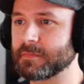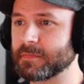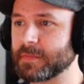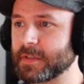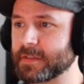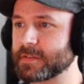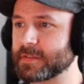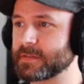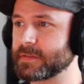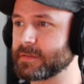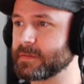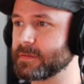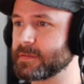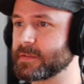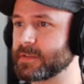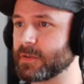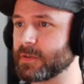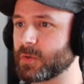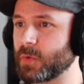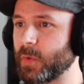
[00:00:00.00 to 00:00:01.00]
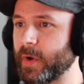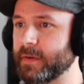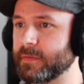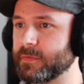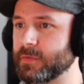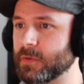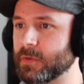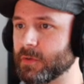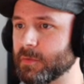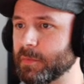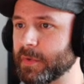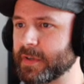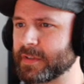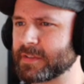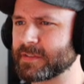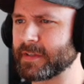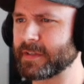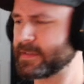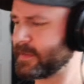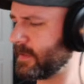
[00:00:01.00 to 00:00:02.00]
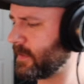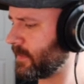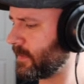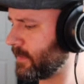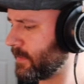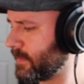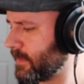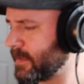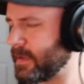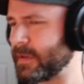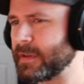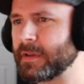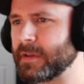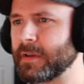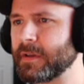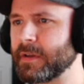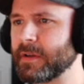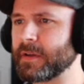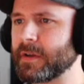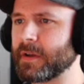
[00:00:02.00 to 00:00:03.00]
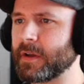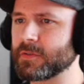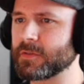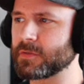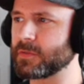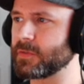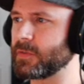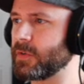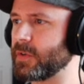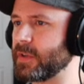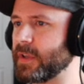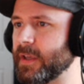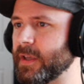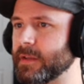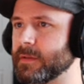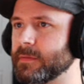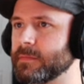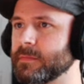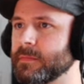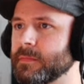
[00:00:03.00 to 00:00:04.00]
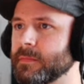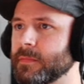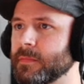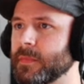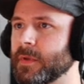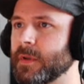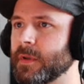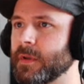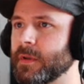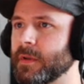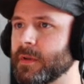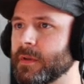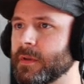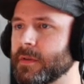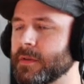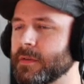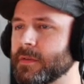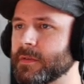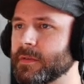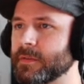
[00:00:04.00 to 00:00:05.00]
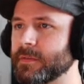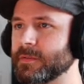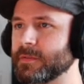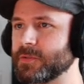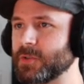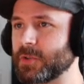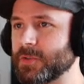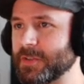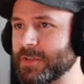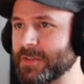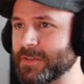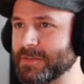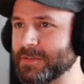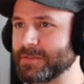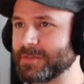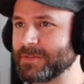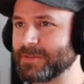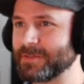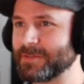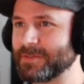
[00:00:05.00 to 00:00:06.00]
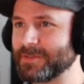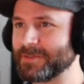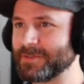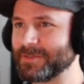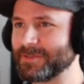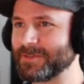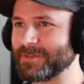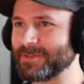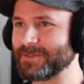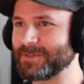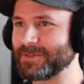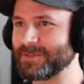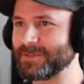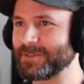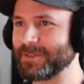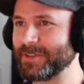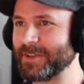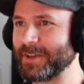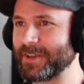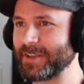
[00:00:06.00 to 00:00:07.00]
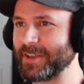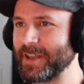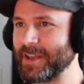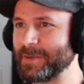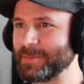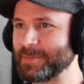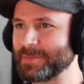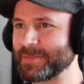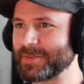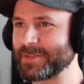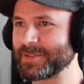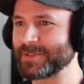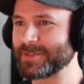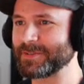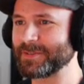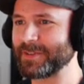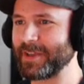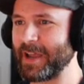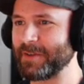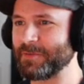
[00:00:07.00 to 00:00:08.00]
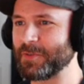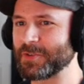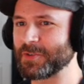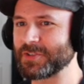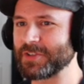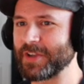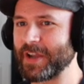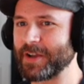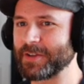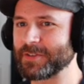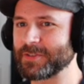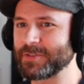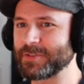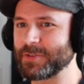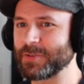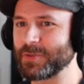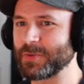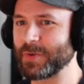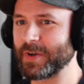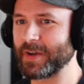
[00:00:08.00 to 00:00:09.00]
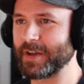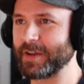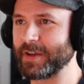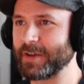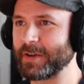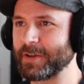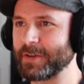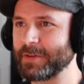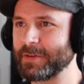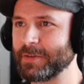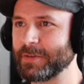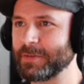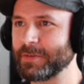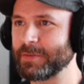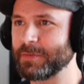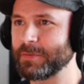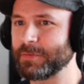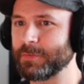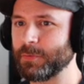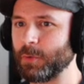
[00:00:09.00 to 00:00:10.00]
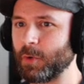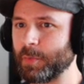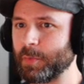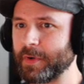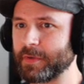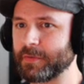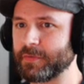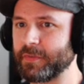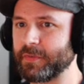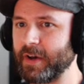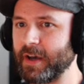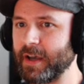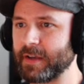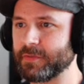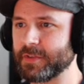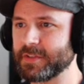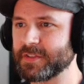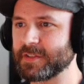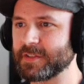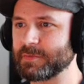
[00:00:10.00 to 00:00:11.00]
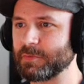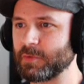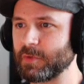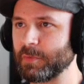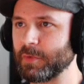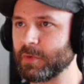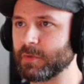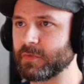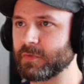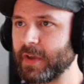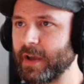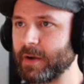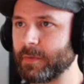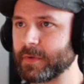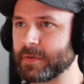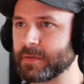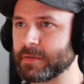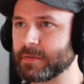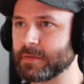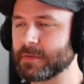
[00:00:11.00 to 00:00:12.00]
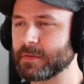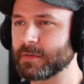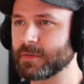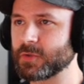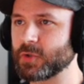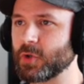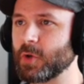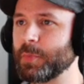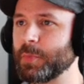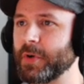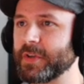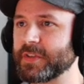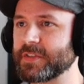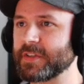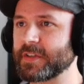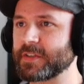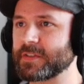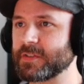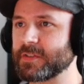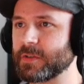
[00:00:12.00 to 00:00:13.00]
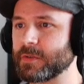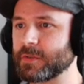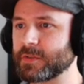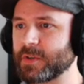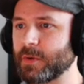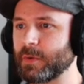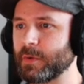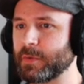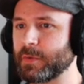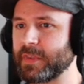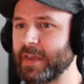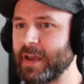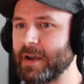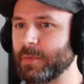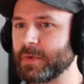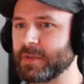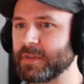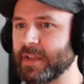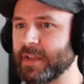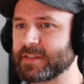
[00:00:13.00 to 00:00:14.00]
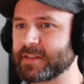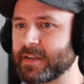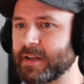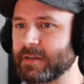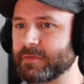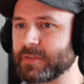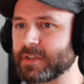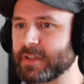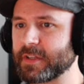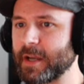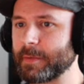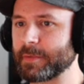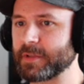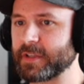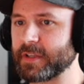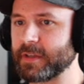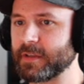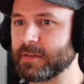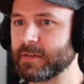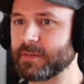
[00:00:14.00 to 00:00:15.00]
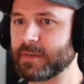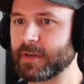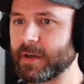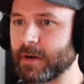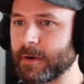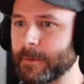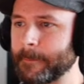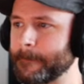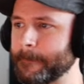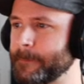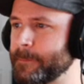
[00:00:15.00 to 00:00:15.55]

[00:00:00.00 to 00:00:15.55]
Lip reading: That's still quite a few, but it's less than 138. Took the games average down to 4.5. Let's just remove that one. 2.62. So with that one, that's kind of an anomaly there.